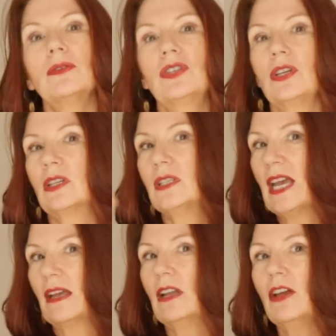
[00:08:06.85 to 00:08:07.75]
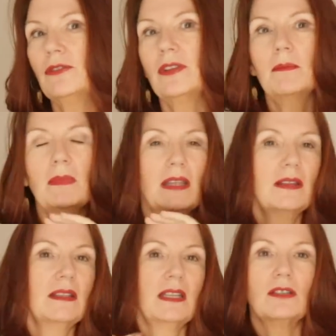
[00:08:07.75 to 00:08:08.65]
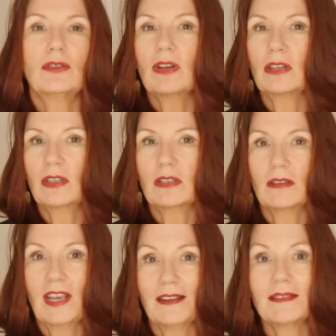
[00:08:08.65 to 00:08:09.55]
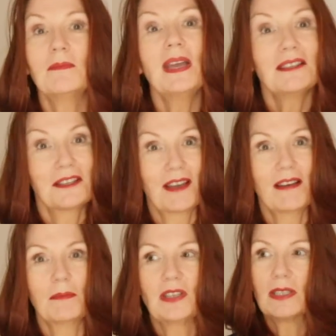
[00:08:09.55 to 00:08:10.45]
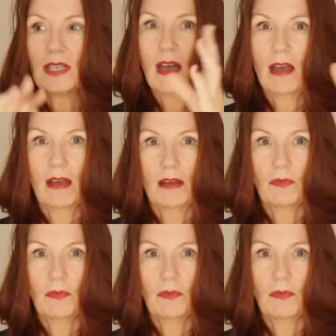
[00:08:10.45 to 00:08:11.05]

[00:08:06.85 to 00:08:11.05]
So you can download them and then the instructions on how to make the garments are